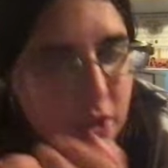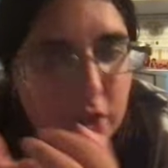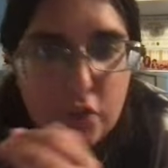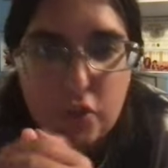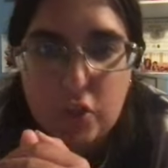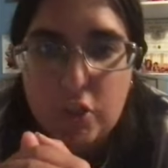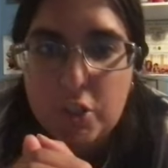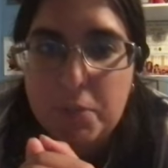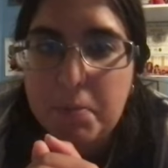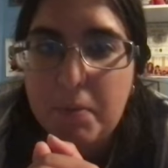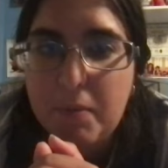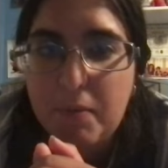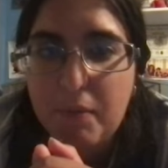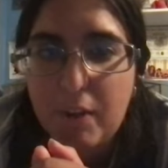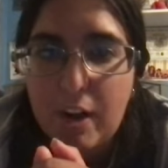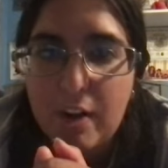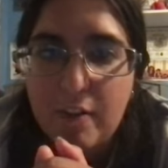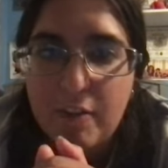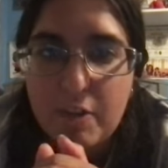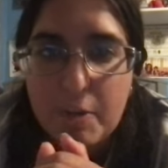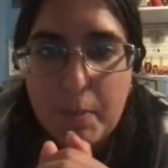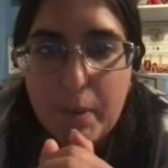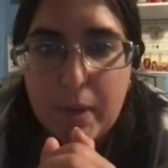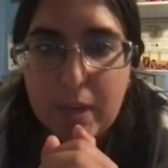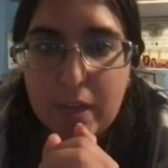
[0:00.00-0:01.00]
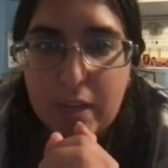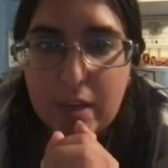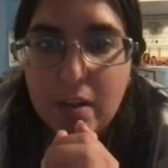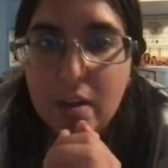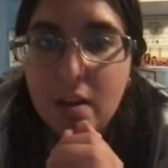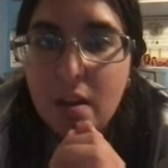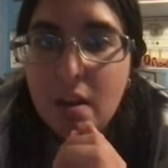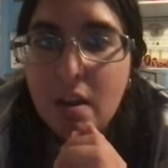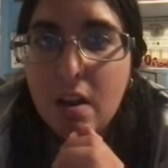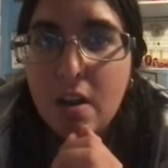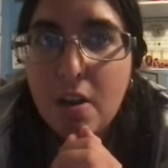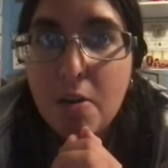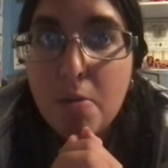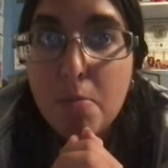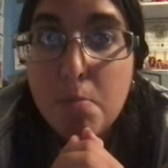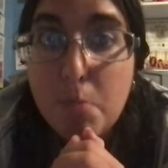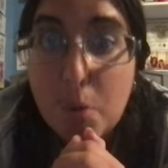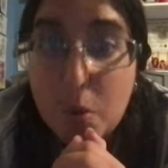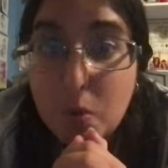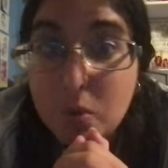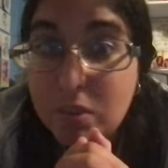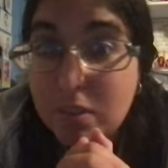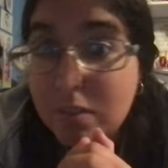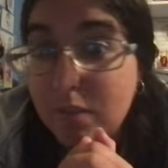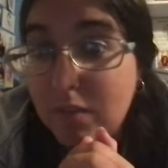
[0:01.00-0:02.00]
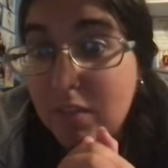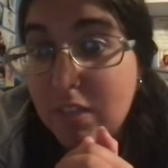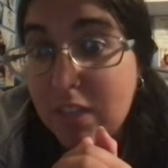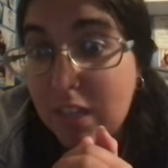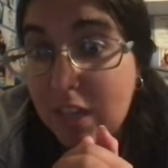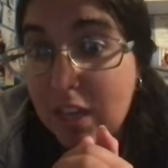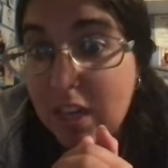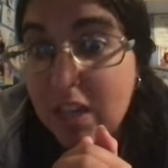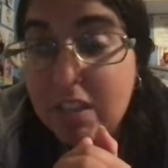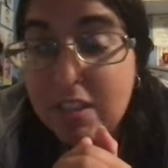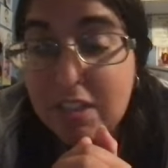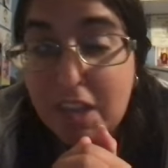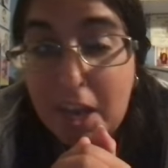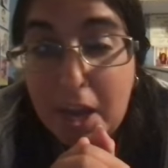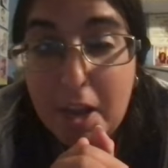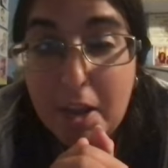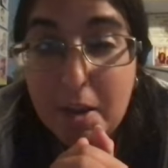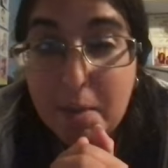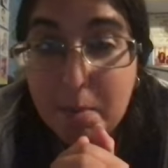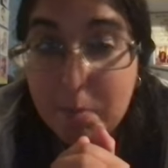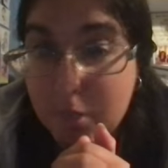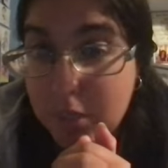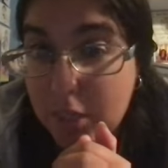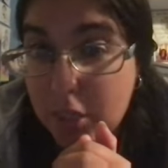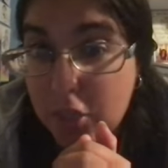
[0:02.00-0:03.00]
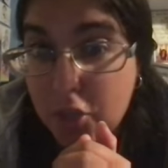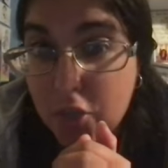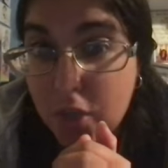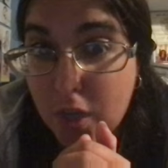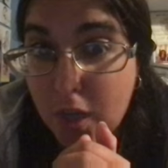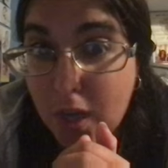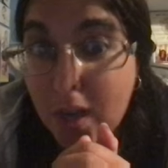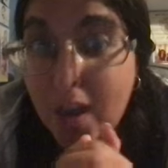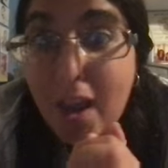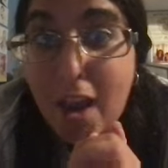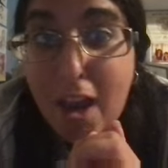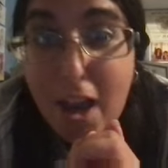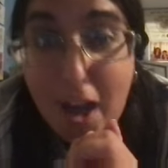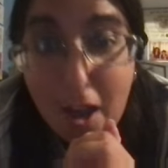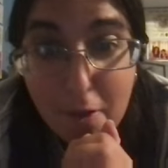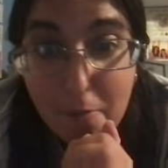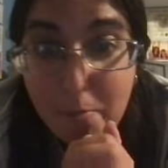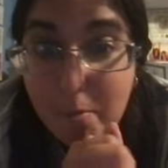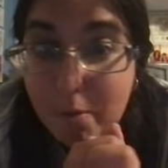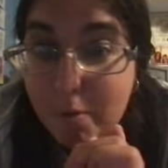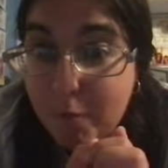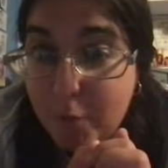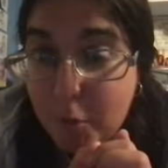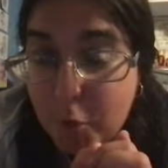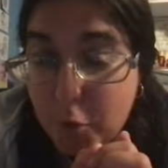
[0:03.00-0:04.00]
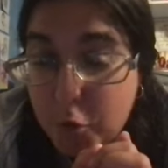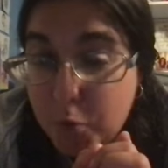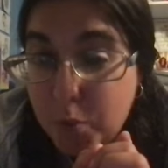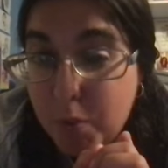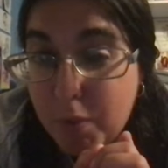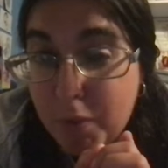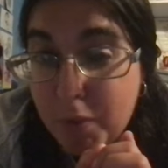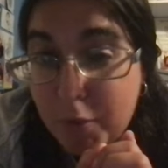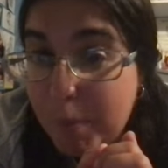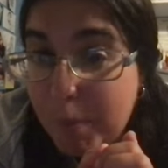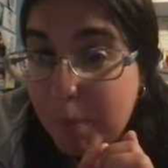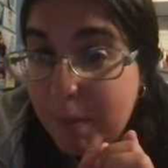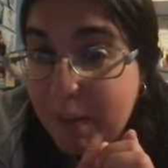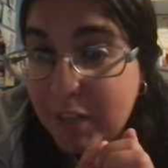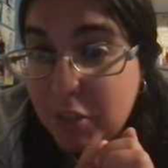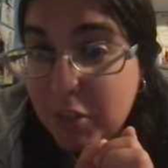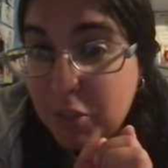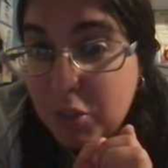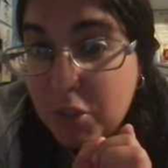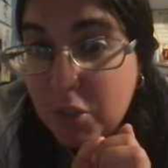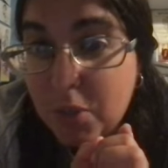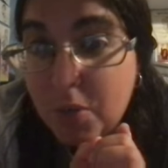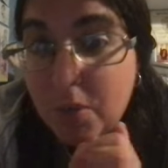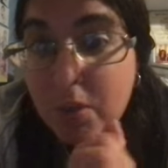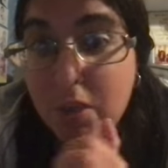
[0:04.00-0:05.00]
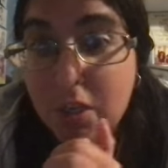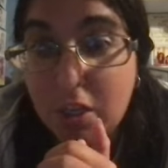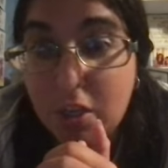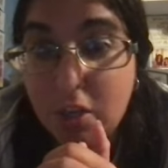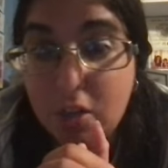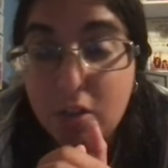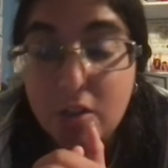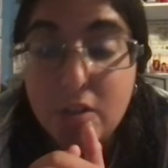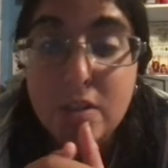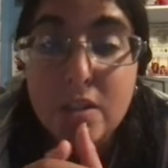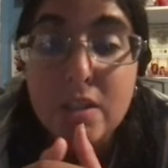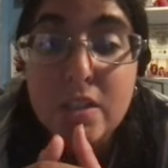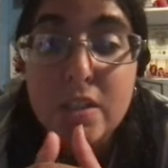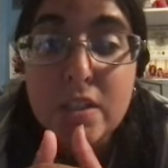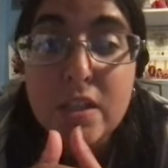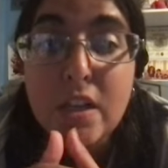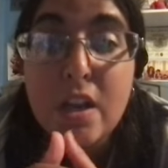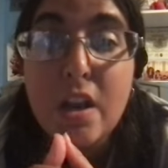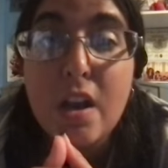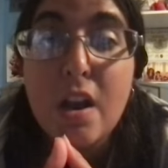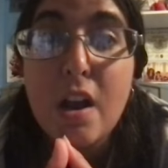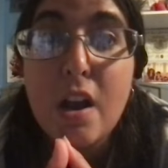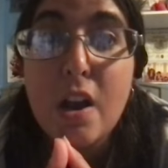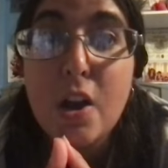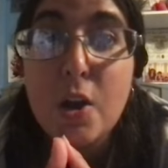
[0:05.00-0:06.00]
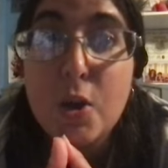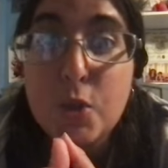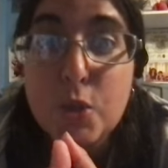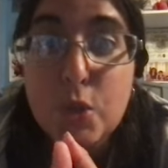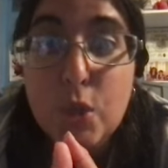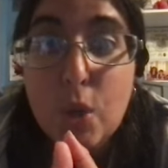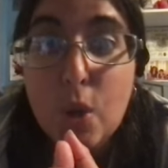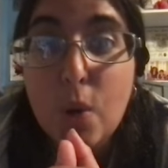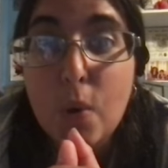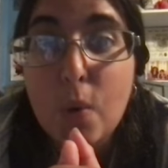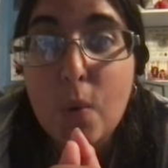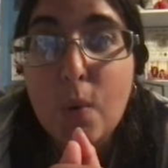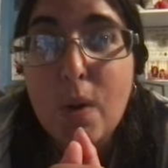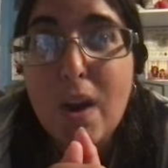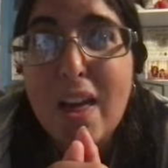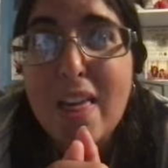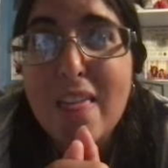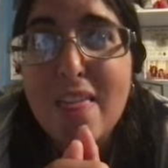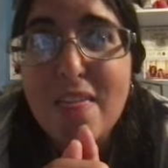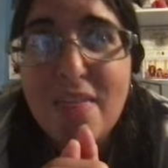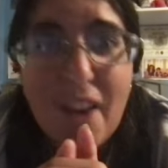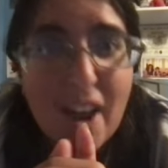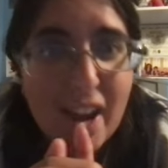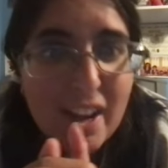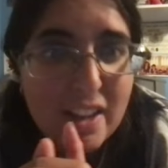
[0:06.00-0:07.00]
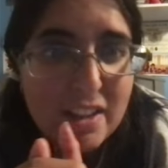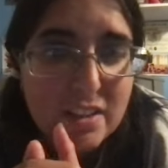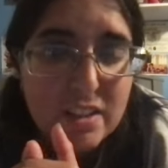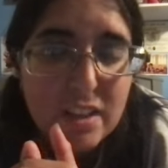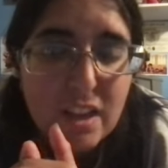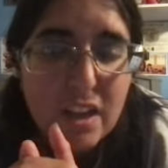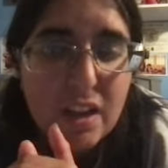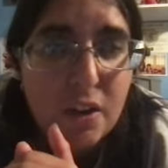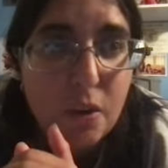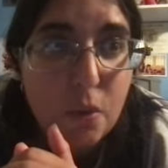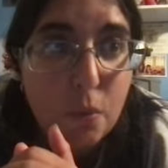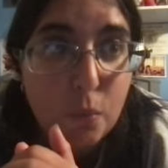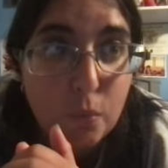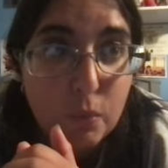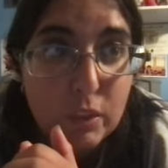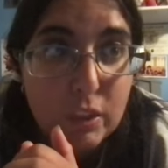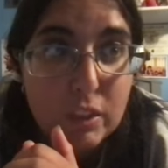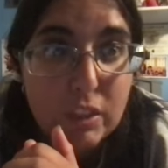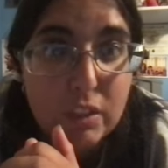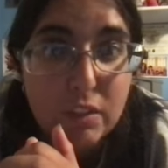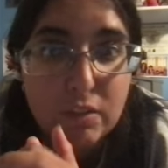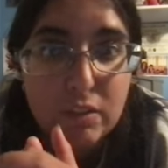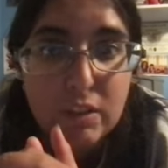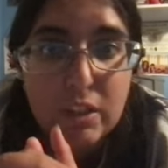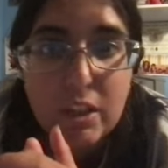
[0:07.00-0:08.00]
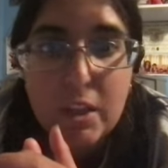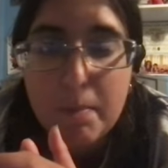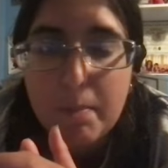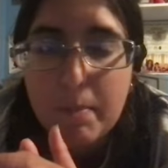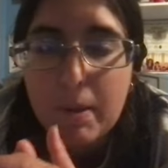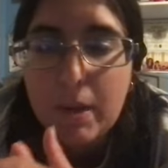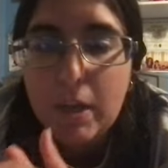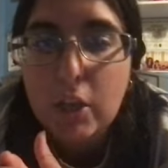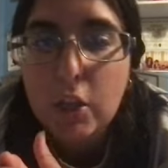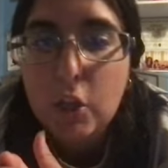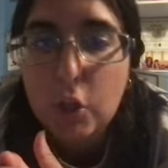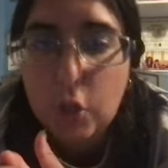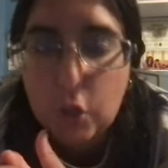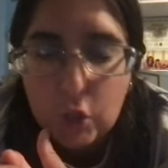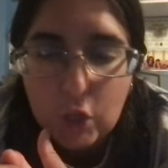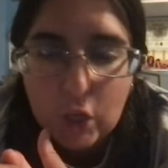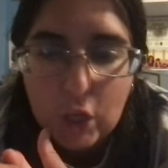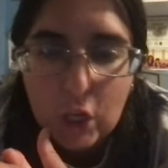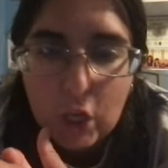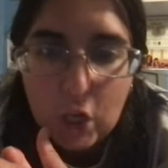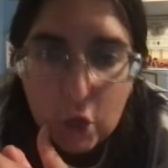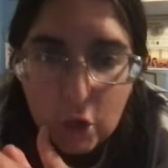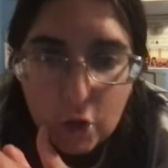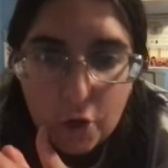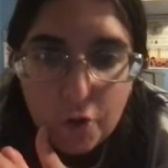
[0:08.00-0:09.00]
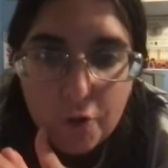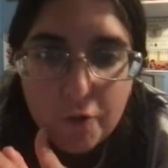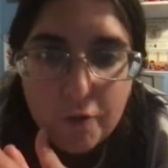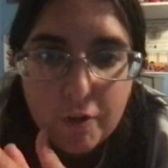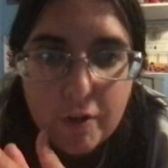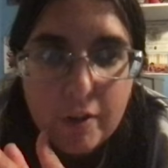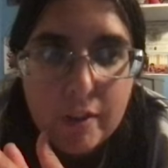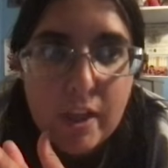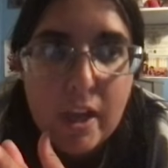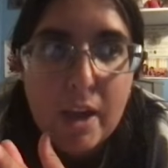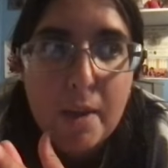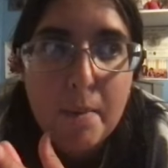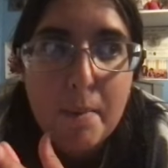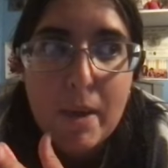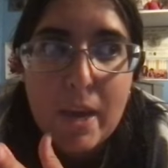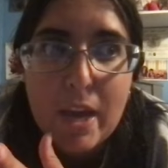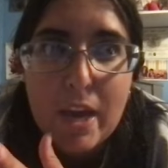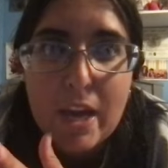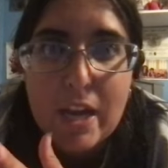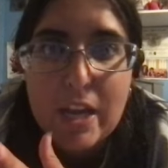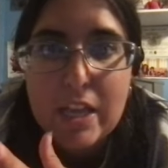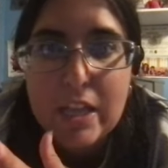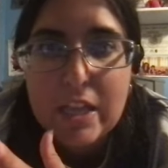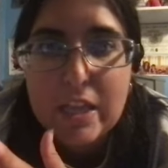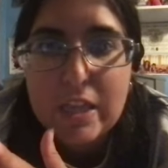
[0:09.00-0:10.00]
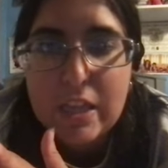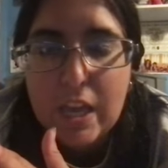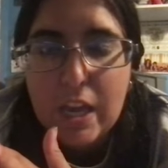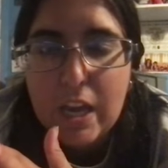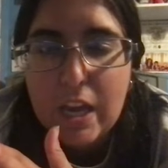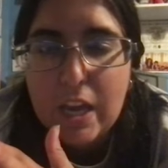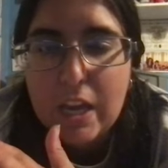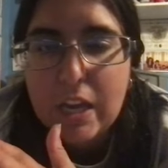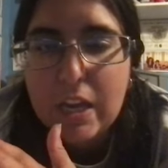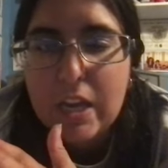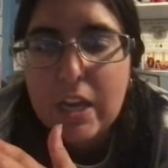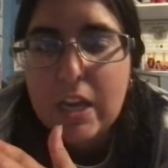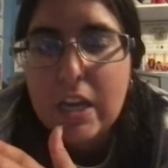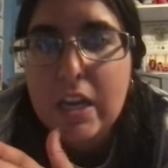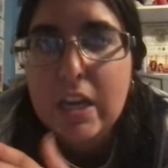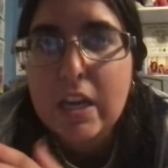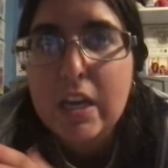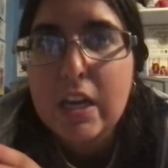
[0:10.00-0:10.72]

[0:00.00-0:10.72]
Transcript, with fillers: adjustment for everybody. Most of the kids I am teaching have been virtual for the past 2 years. So that's like a really really big learning curve for them and I think